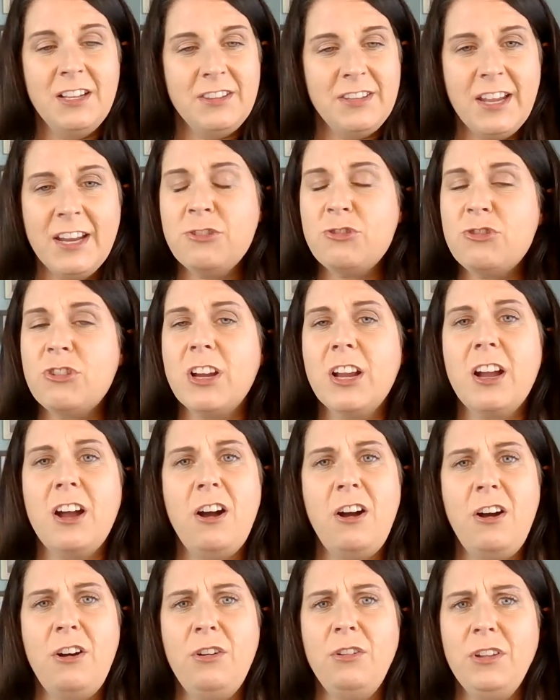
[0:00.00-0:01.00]
they can drink
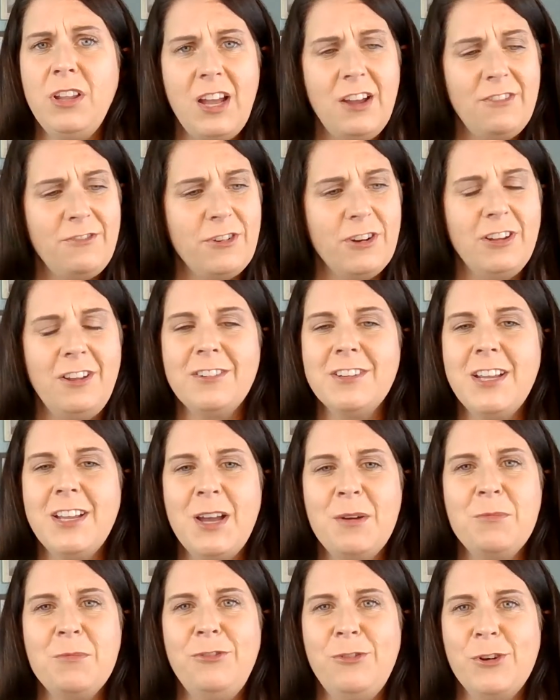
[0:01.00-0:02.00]
a whole lot for a long
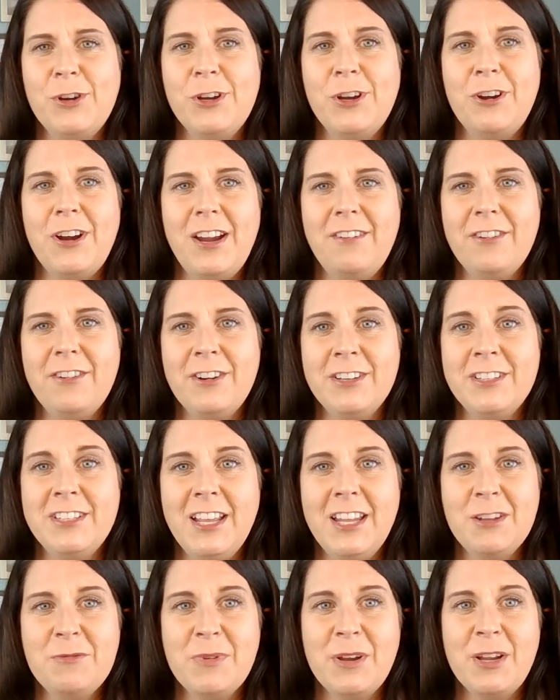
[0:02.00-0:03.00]
time before you're ever going to
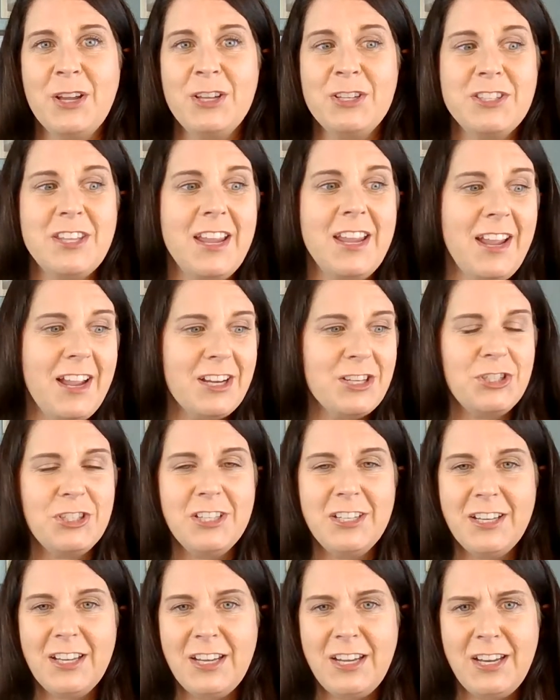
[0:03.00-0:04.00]
tell it because they
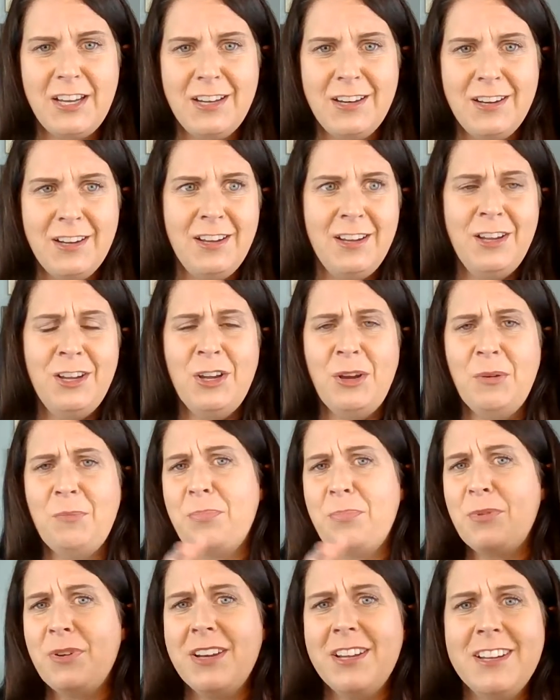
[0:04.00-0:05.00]
actually need a
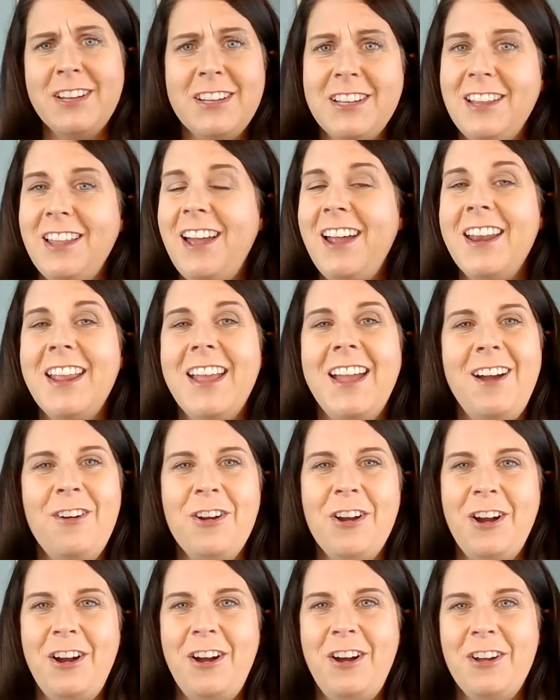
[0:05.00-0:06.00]
pretty good lot of
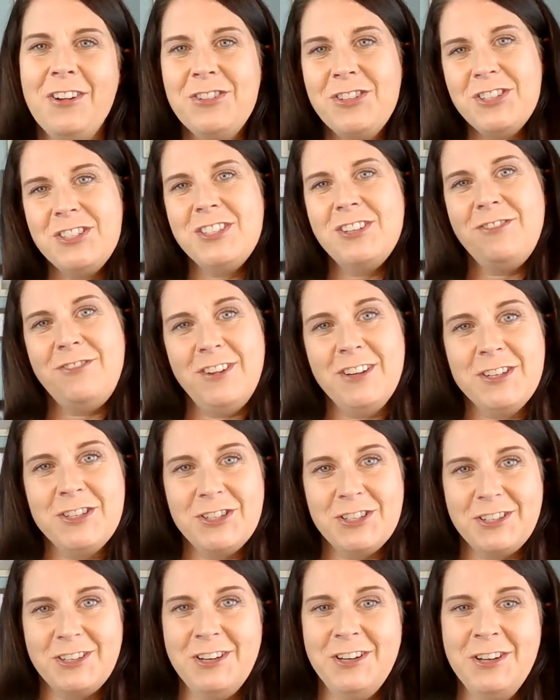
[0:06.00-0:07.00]
alcohol just to
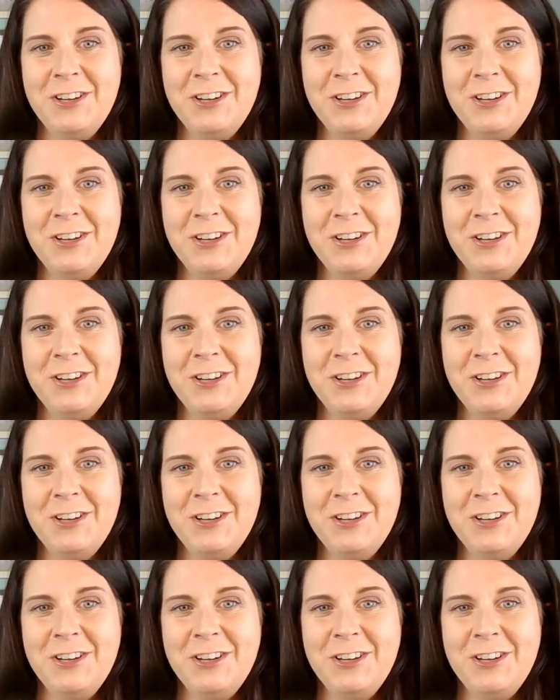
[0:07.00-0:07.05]
function,